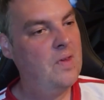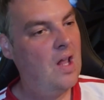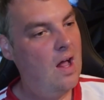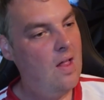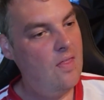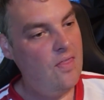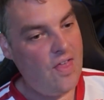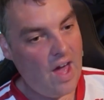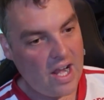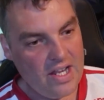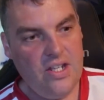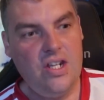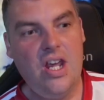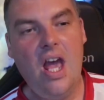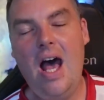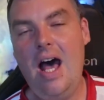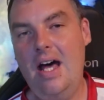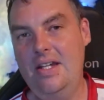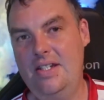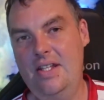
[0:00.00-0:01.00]
Then you
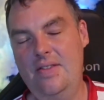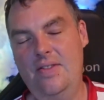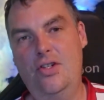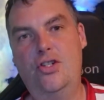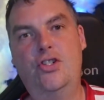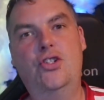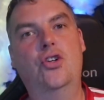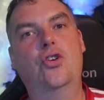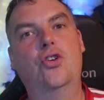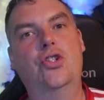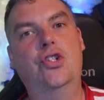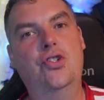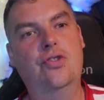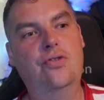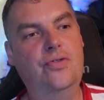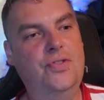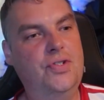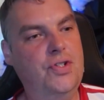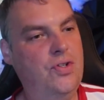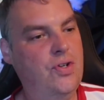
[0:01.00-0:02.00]
add in the social
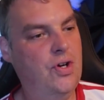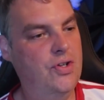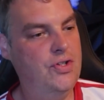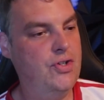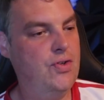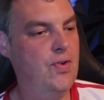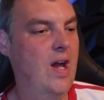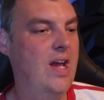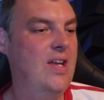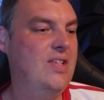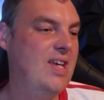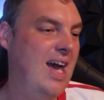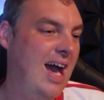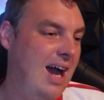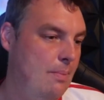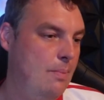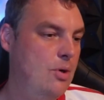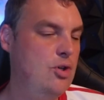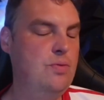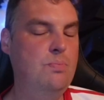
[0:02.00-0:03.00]
constraints. How
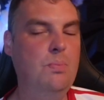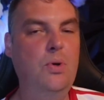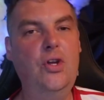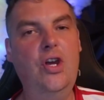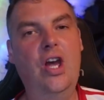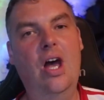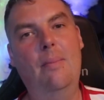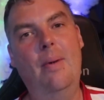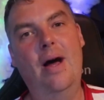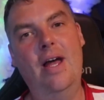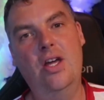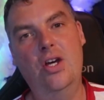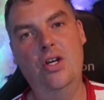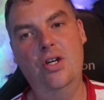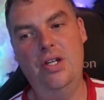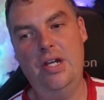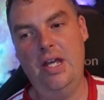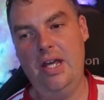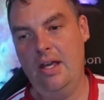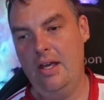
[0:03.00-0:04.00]
much money am I earning?